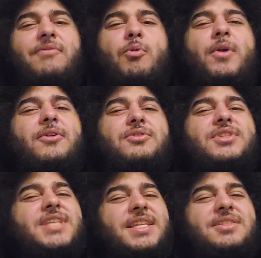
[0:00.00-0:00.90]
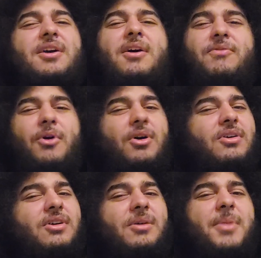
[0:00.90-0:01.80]
weird scent of
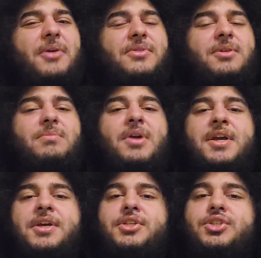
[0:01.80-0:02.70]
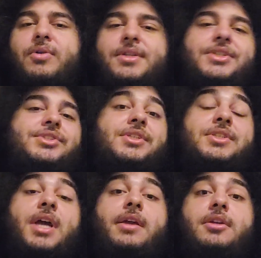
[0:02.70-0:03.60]
aura about them. So I just
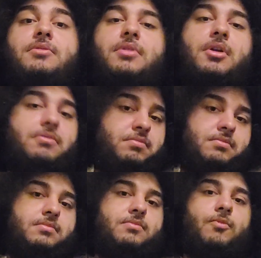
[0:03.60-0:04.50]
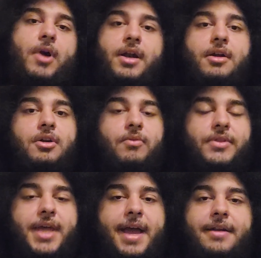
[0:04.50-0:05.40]
decided, why not go
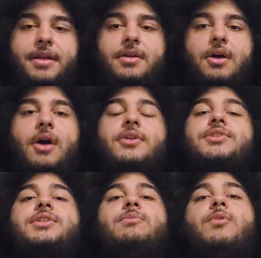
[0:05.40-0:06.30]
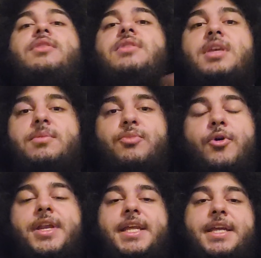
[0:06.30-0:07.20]
with that? And honestly, with the
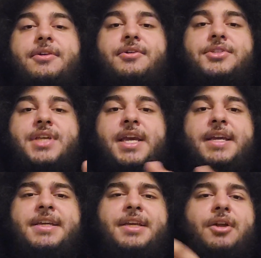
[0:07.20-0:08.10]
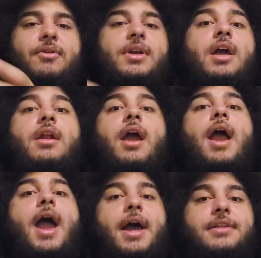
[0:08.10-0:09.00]
pointy ears, it kind of
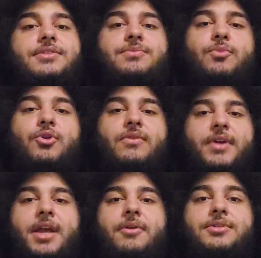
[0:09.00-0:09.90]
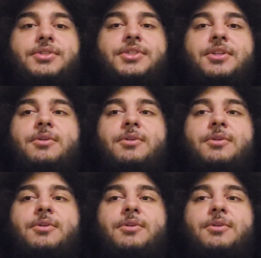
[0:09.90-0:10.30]
adds more of a character to